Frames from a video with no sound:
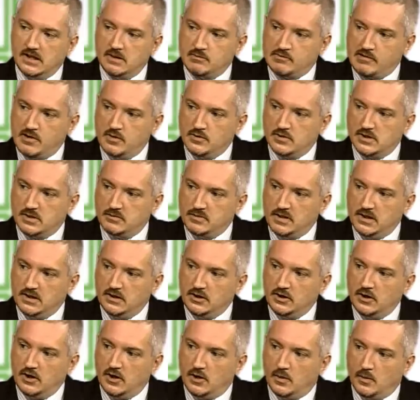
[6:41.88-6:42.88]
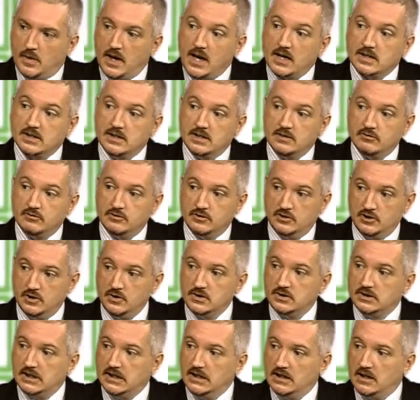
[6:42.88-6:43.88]
approach at B&Q. We actually
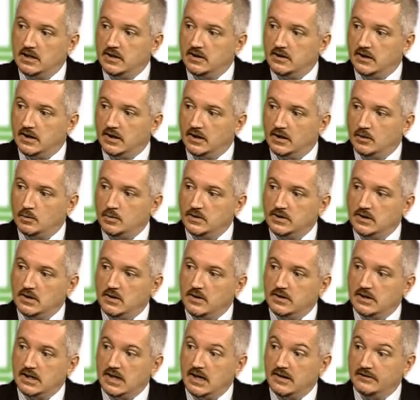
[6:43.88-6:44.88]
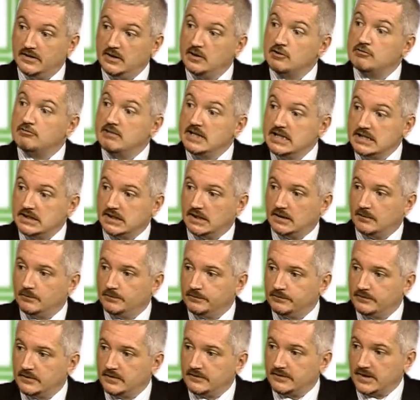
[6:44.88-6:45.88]
introduced e-learning with the idea of increasing
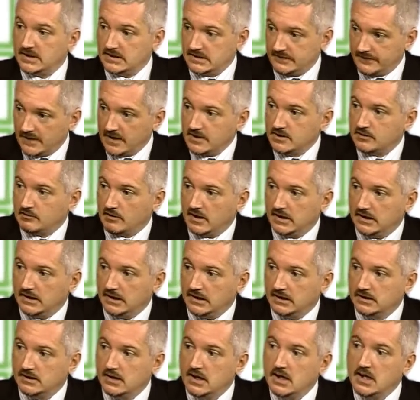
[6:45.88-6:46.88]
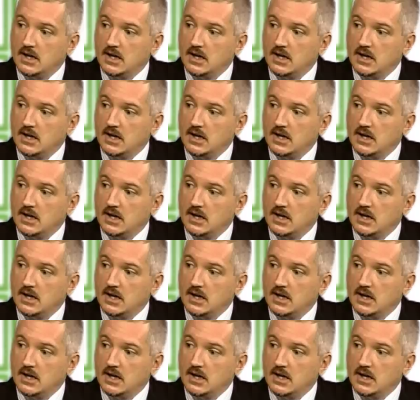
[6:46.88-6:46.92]
face-to-face training,